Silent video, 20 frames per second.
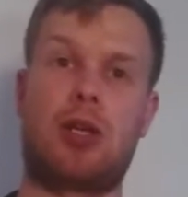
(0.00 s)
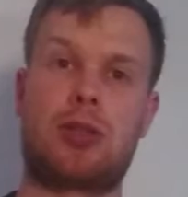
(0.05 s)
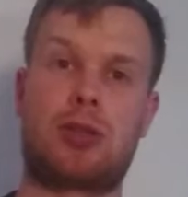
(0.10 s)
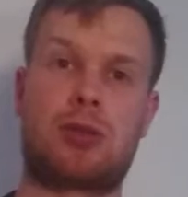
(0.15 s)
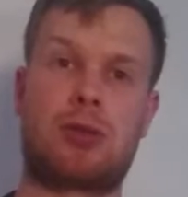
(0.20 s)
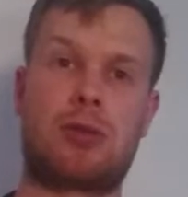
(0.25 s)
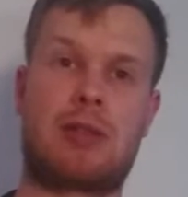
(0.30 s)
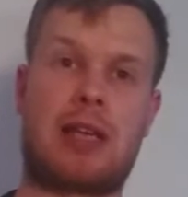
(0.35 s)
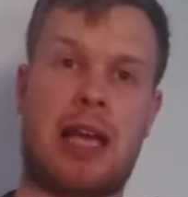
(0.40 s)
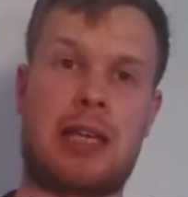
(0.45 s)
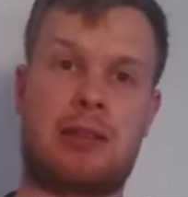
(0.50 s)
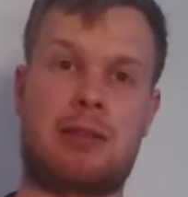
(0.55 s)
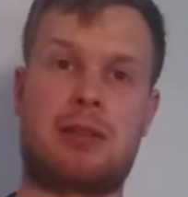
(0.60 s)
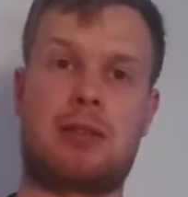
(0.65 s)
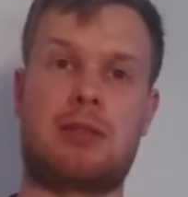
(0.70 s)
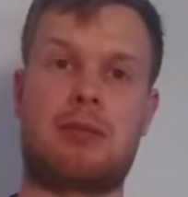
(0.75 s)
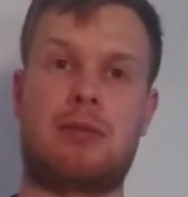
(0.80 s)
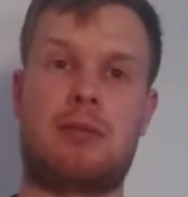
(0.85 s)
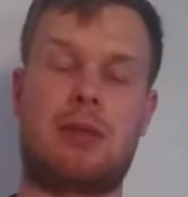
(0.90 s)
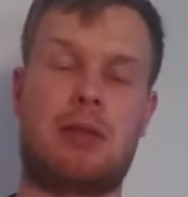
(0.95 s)
to
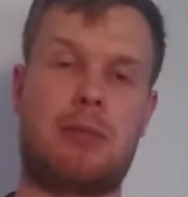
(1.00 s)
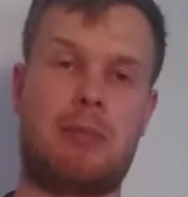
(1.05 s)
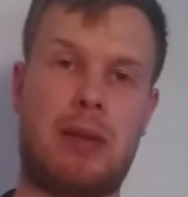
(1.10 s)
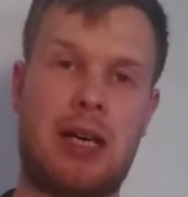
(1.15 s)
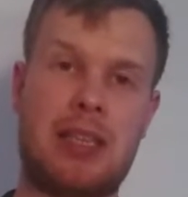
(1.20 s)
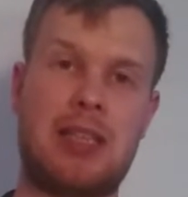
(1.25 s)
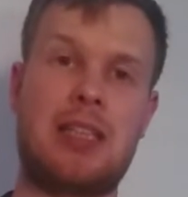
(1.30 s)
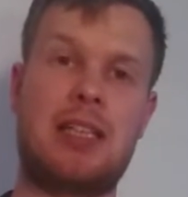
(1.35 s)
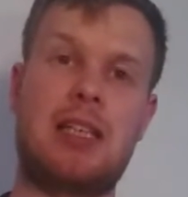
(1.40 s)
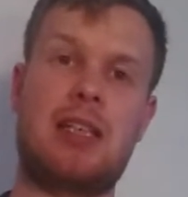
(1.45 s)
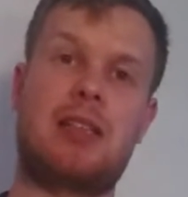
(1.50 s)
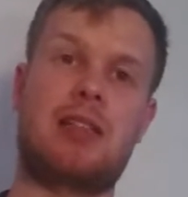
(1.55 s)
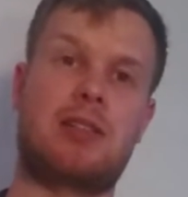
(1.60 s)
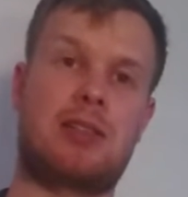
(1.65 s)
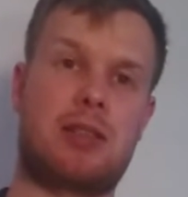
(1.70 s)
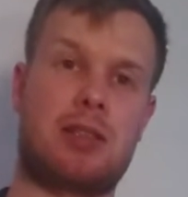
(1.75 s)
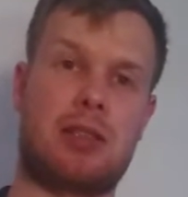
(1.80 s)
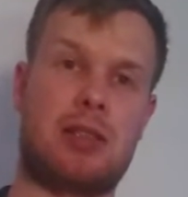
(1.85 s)
get money